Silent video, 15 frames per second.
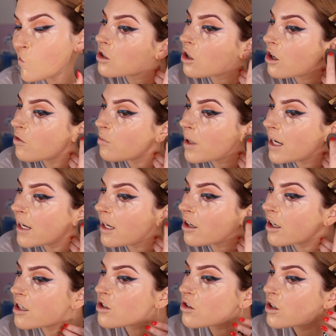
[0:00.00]
Sorry if my
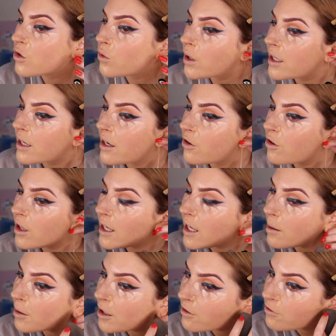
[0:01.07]
earrings are annoying. I know they
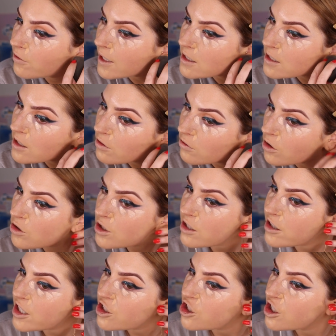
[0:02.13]
keep like facing the wrong
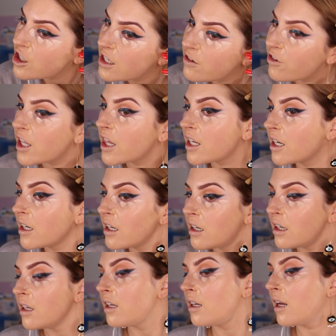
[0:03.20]
direction and everything.
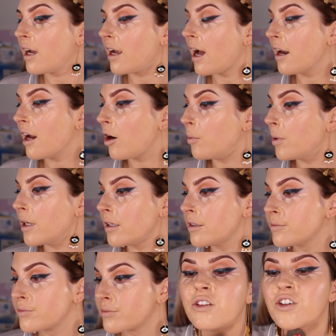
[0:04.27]
I can't help
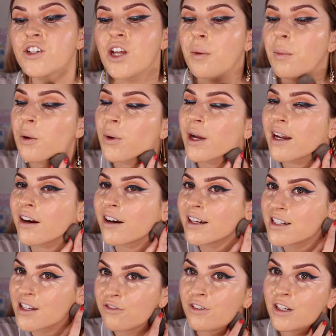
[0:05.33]
it. Every time I wear
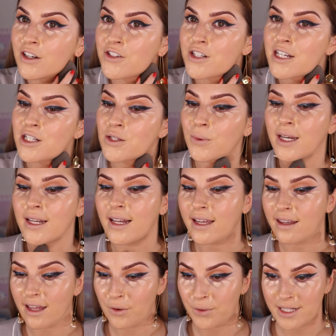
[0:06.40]
earrings in videos, I swear
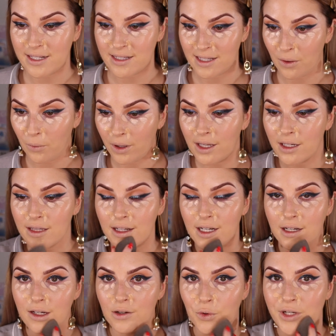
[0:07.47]
like they always sit weird, and then
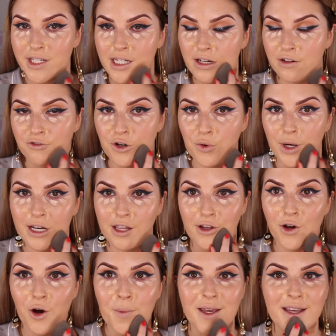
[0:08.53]
it annoys everyone in the
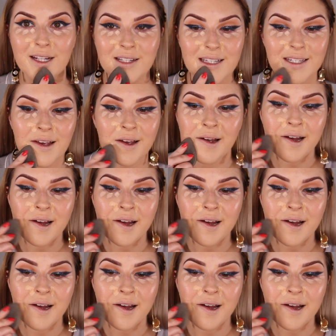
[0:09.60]
comments.